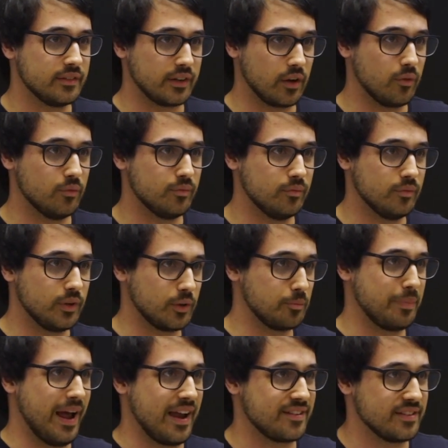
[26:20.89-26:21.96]
you know, her
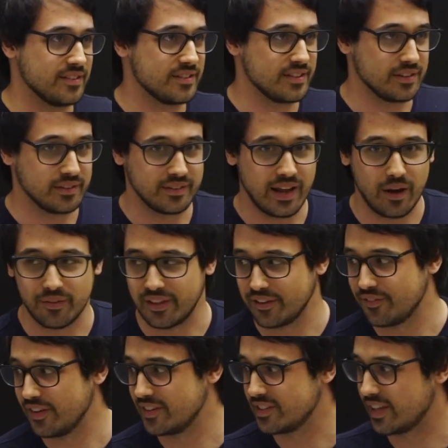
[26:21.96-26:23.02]
passions and how they
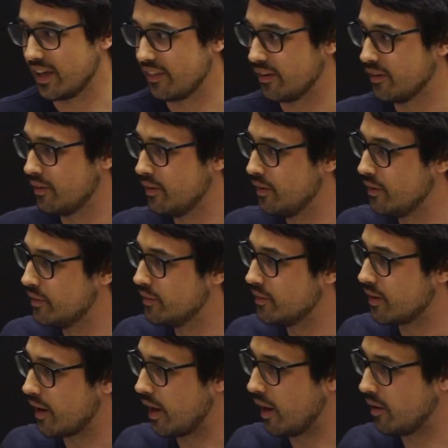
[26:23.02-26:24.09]
fit together.
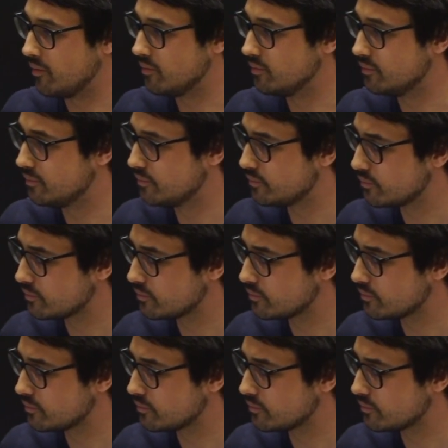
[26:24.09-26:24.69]
And